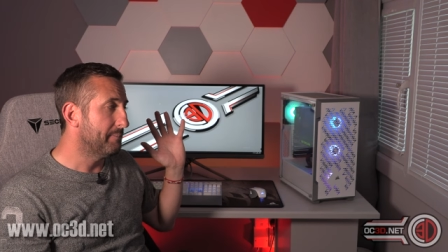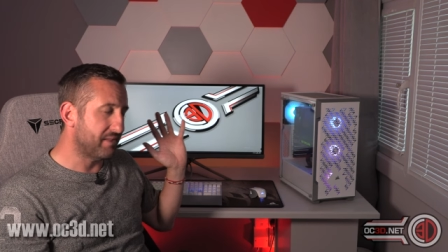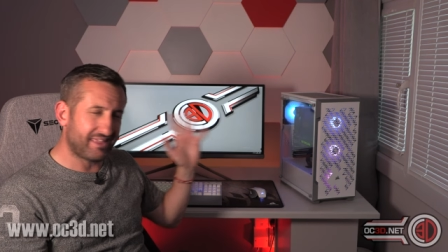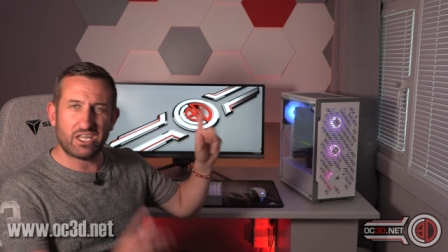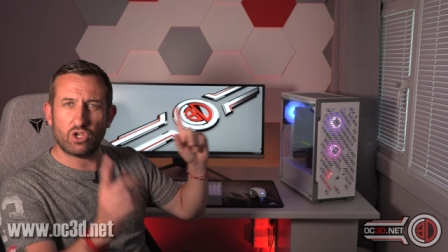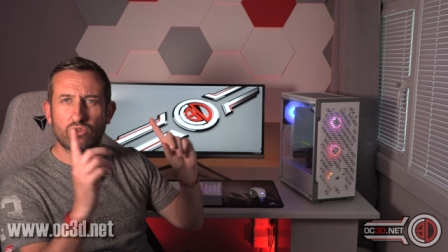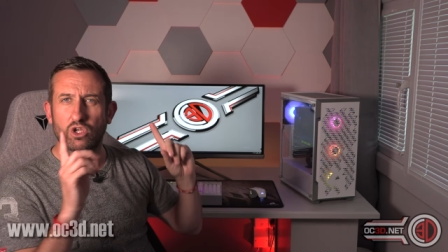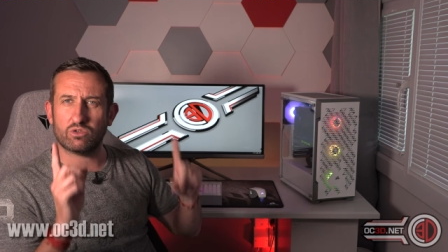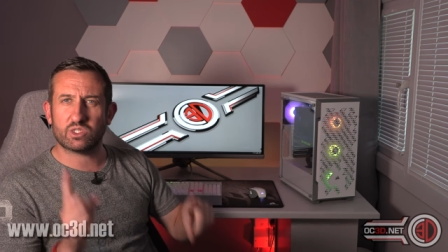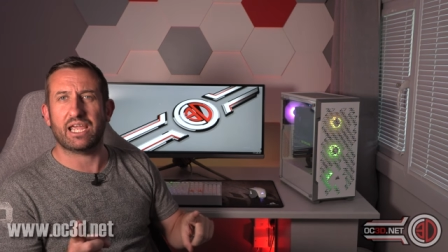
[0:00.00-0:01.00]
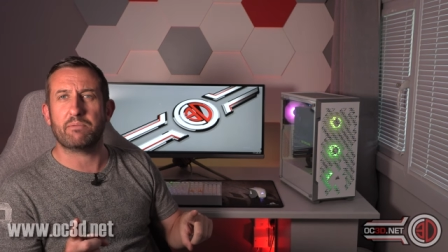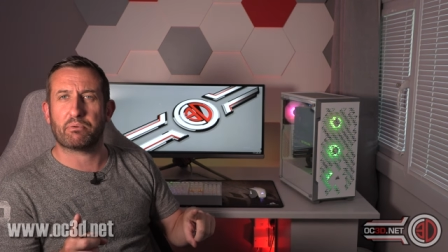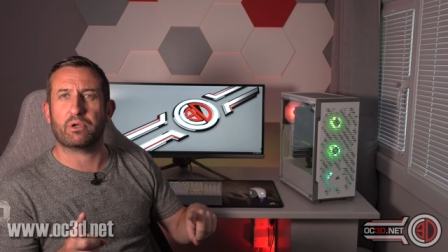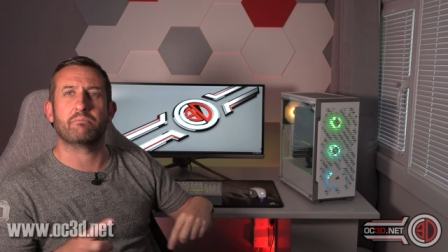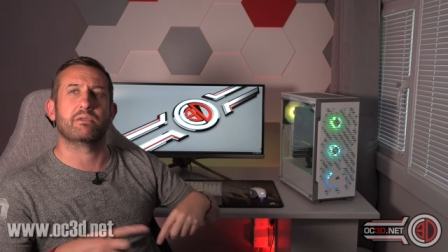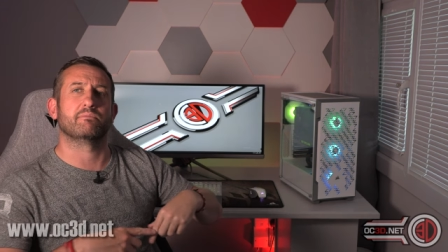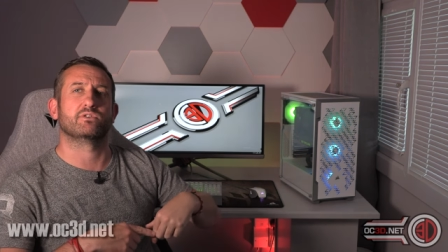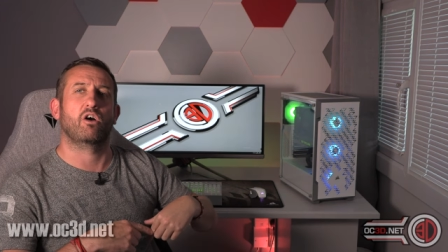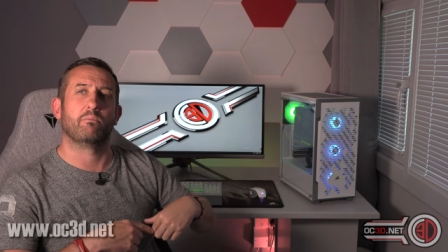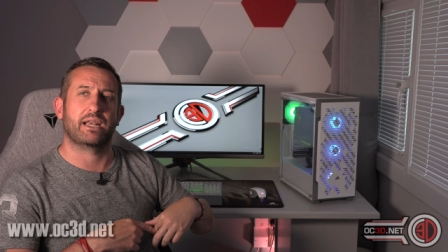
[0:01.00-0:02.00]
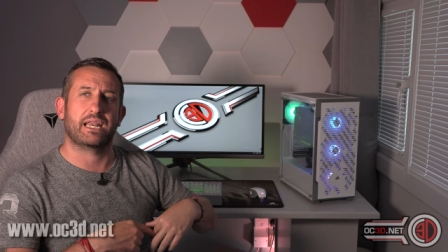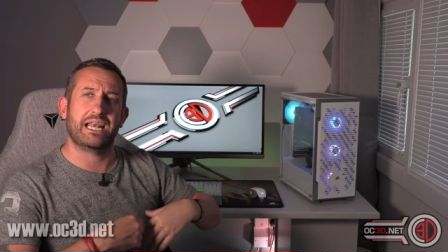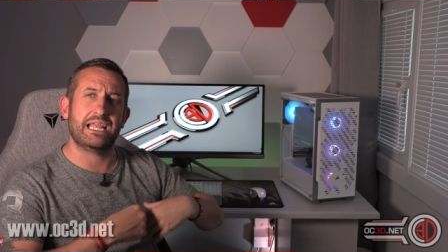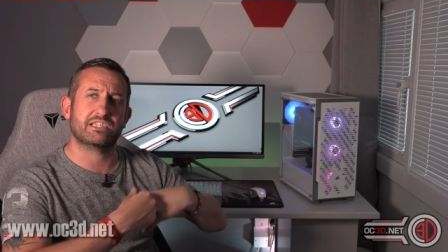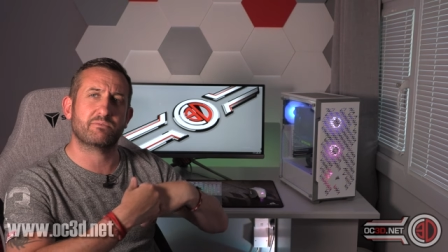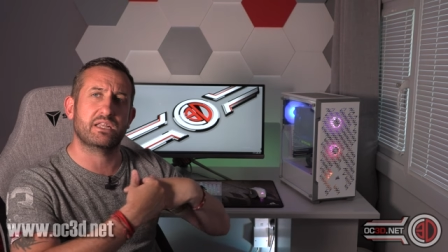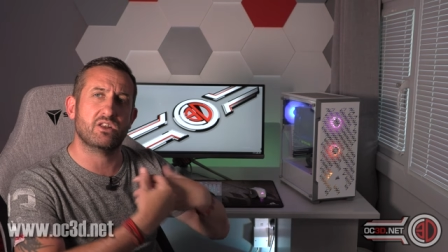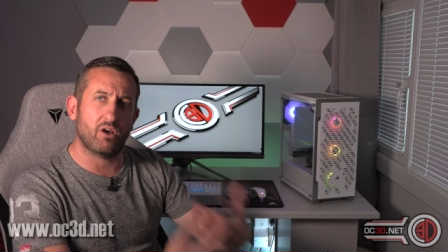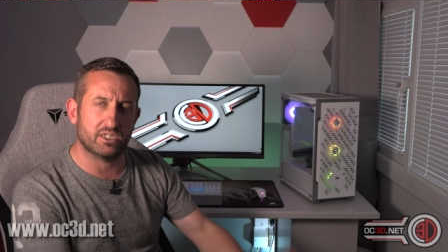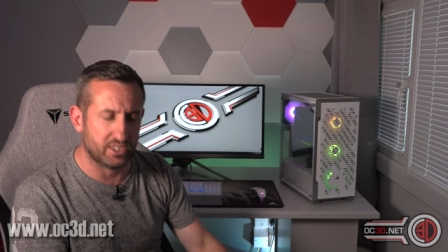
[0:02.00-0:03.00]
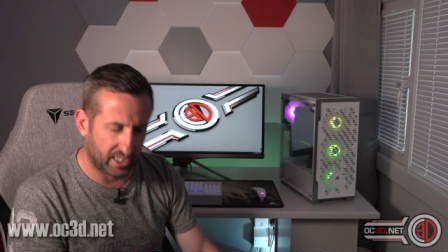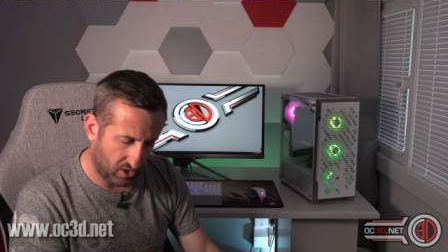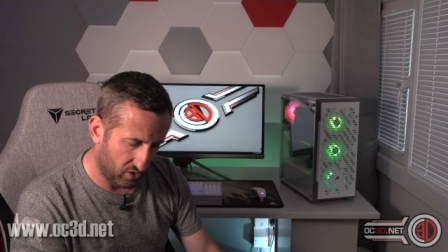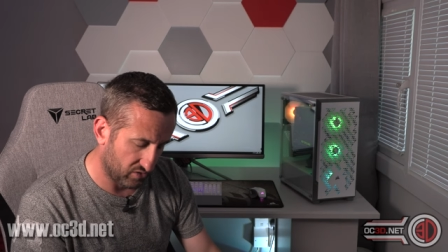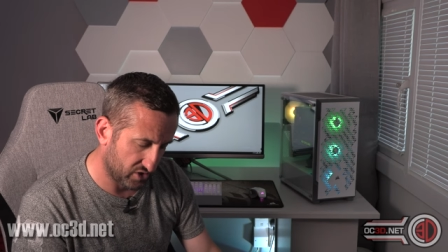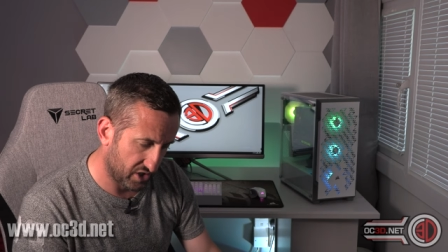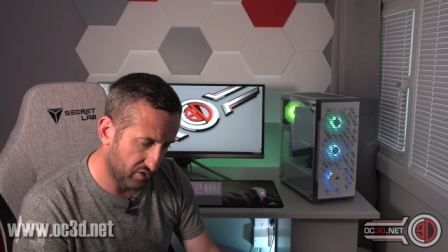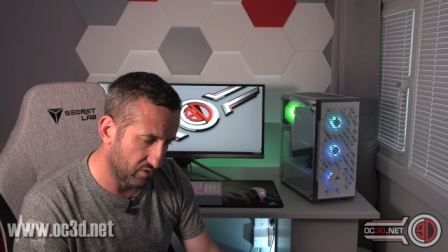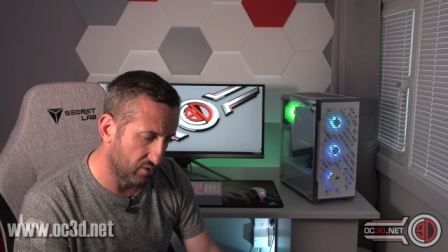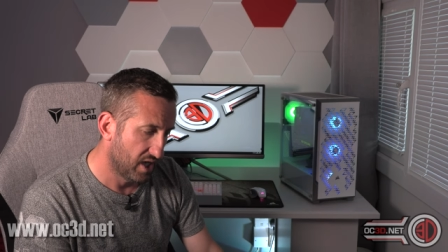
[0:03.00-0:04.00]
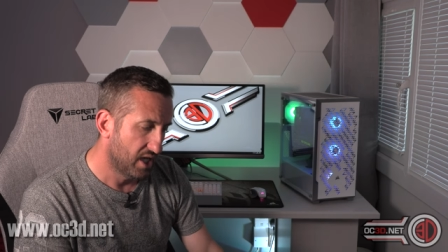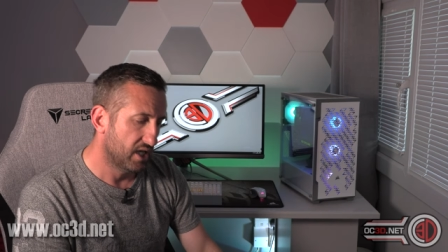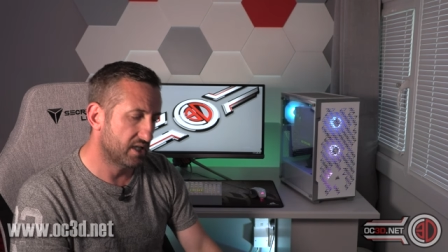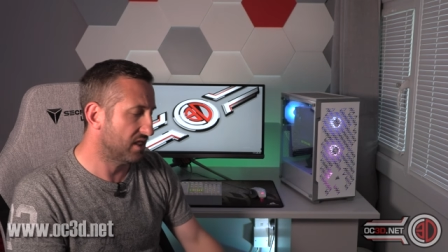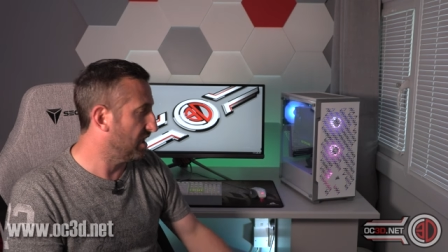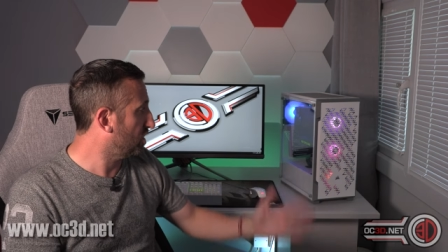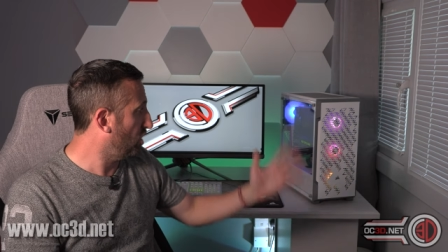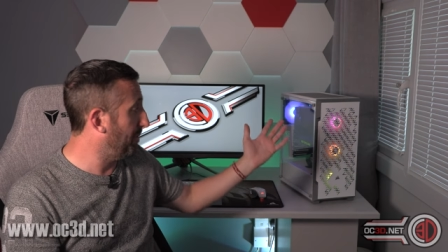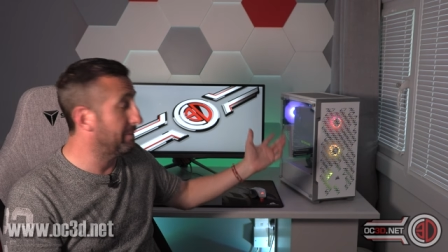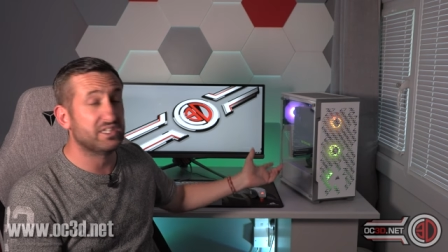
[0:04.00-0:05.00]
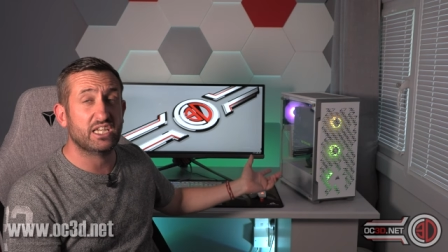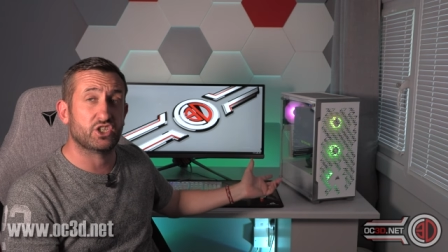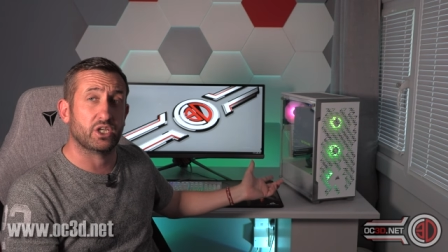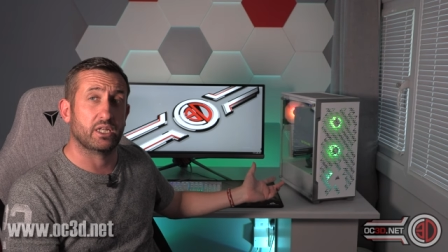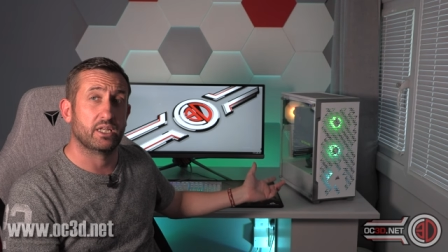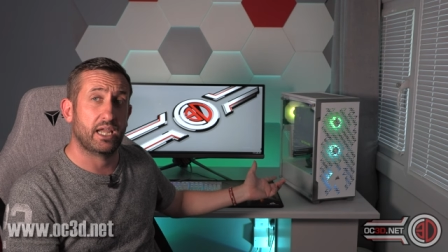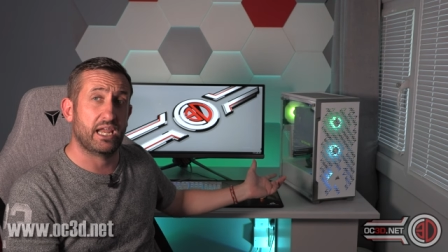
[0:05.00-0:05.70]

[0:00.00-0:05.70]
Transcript: But then you do say premium, Tom, and it leads me nicely on to the competition.